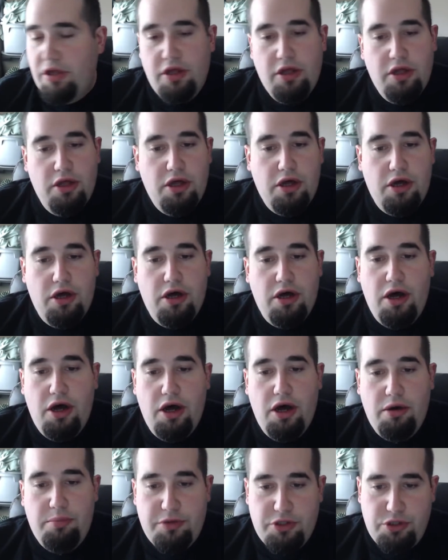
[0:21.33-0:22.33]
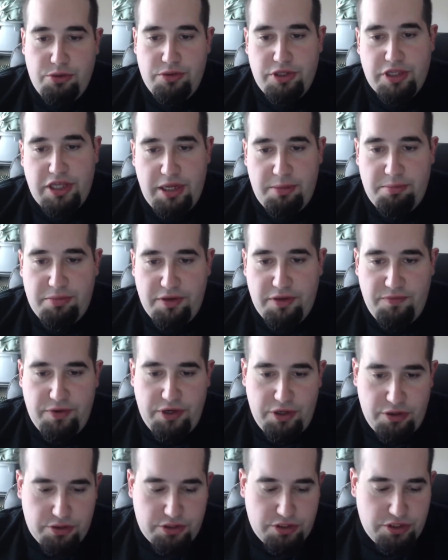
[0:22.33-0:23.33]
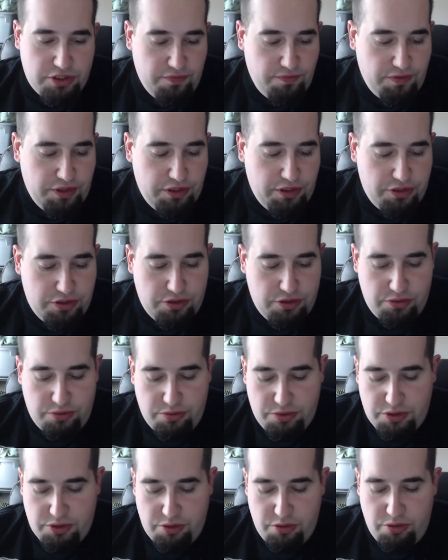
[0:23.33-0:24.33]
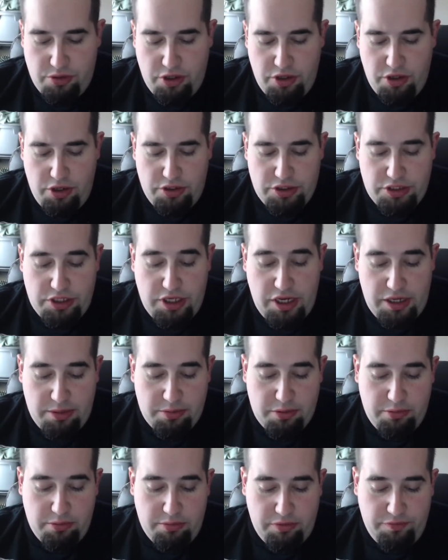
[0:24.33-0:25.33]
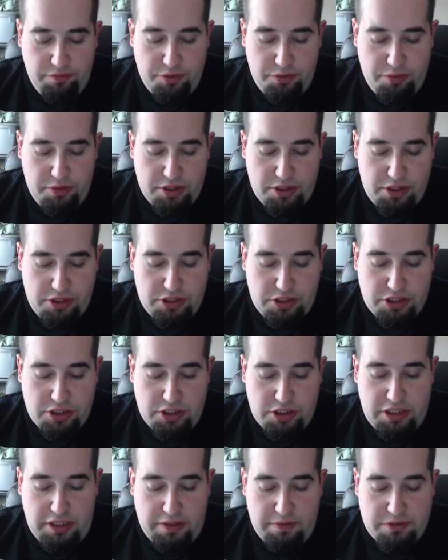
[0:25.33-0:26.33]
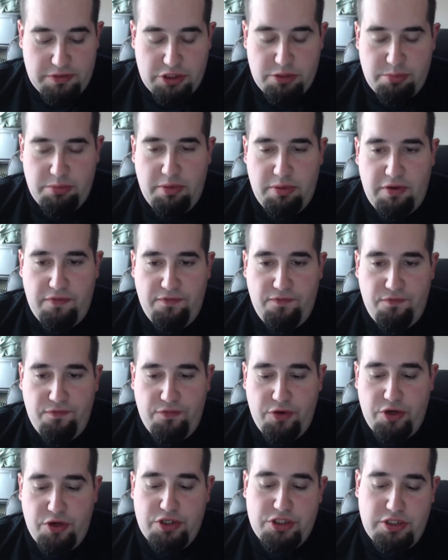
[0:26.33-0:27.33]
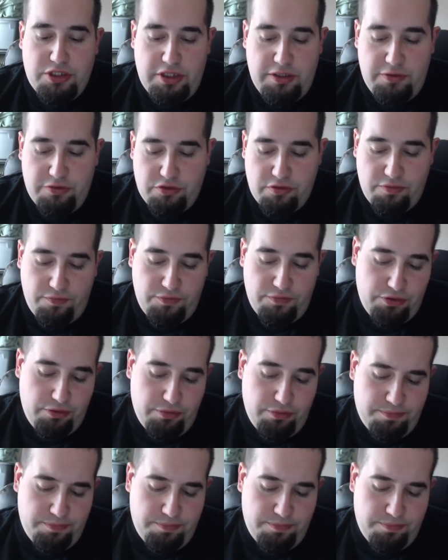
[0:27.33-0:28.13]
I've been doing the gameplay videos and stuff lately too, so today I'm going to be reviewing sleeves. This is my first sleeves review.